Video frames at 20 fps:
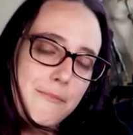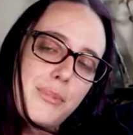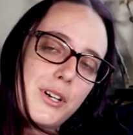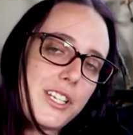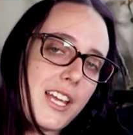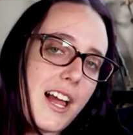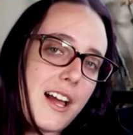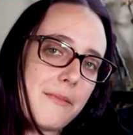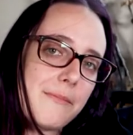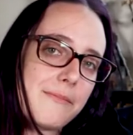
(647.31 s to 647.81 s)

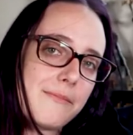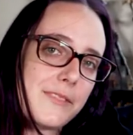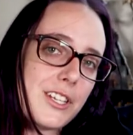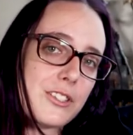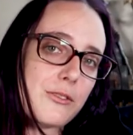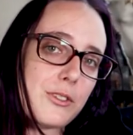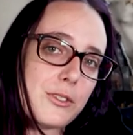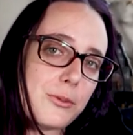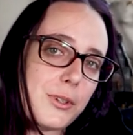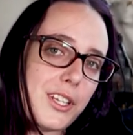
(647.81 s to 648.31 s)
But yeah,
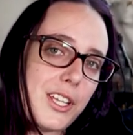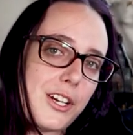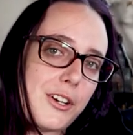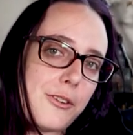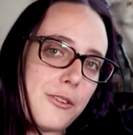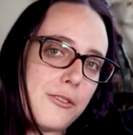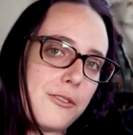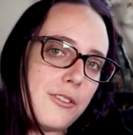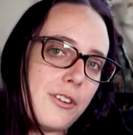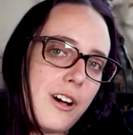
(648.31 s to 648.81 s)
this was really
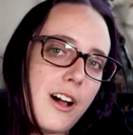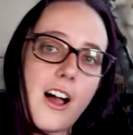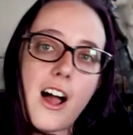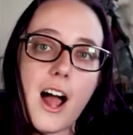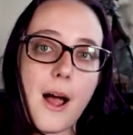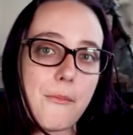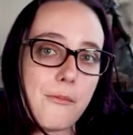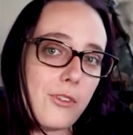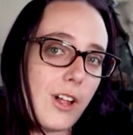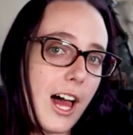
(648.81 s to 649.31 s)
cool.
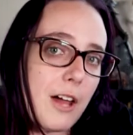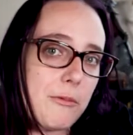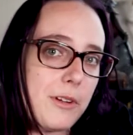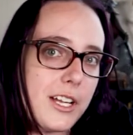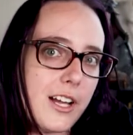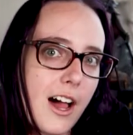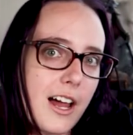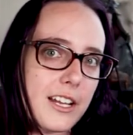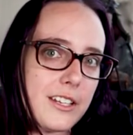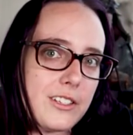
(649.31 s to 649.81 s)
I'm glad we
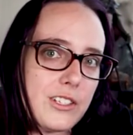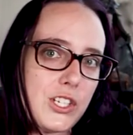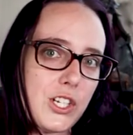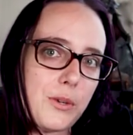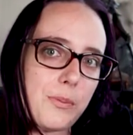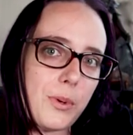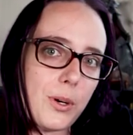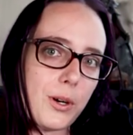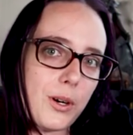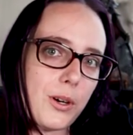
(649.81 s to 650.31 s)
got it
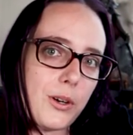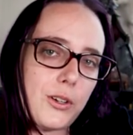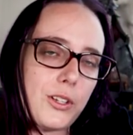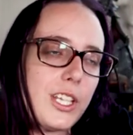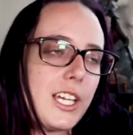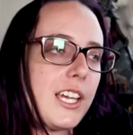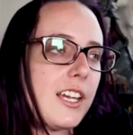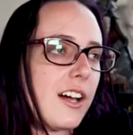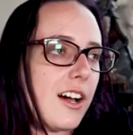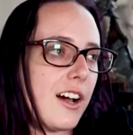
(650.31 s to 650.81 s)
super
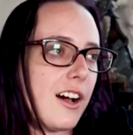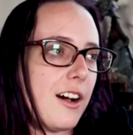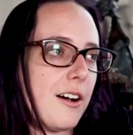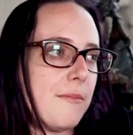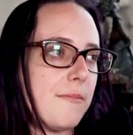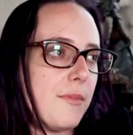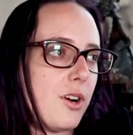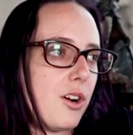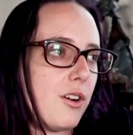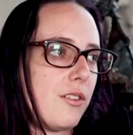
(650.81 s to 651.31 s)
early.
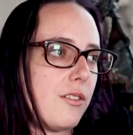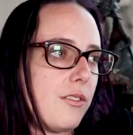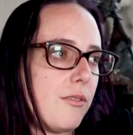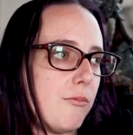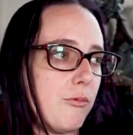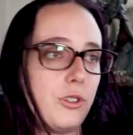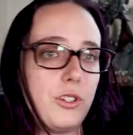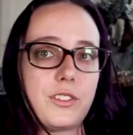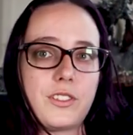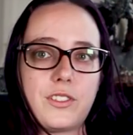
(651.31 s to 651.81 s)

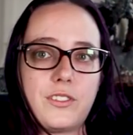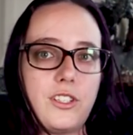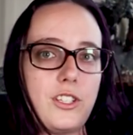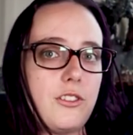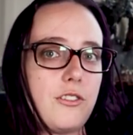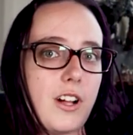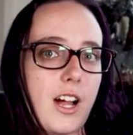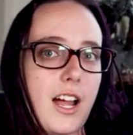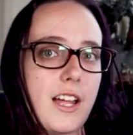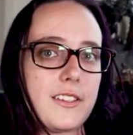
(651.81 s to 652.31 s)
We'll see
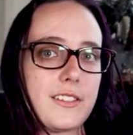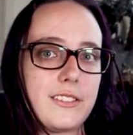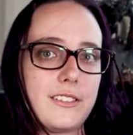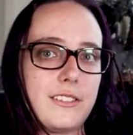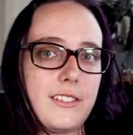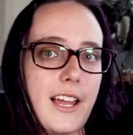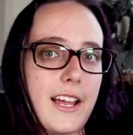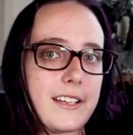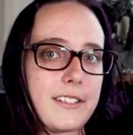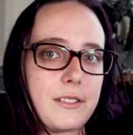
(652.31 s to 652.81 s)
you guys
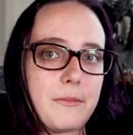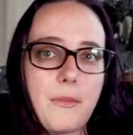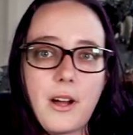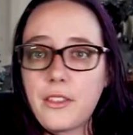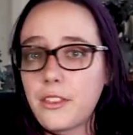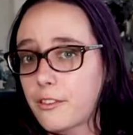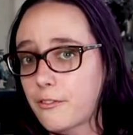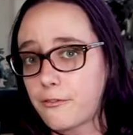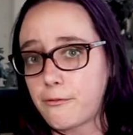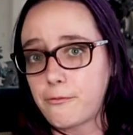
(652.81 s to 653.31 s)
next
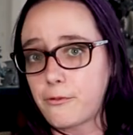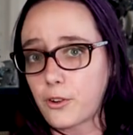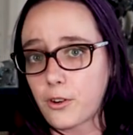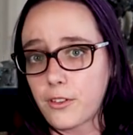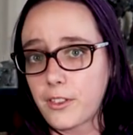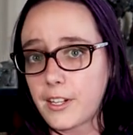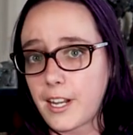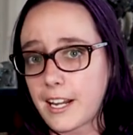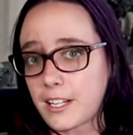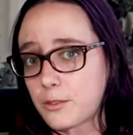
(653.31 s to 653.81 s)
month
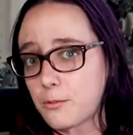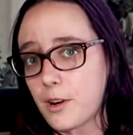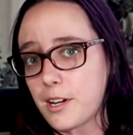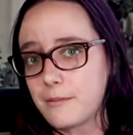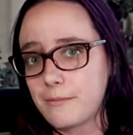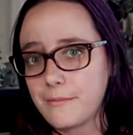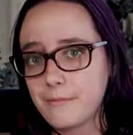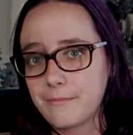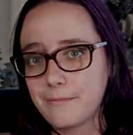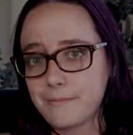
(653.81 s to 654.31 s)
for the next
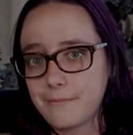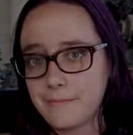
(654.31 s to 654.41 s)
one.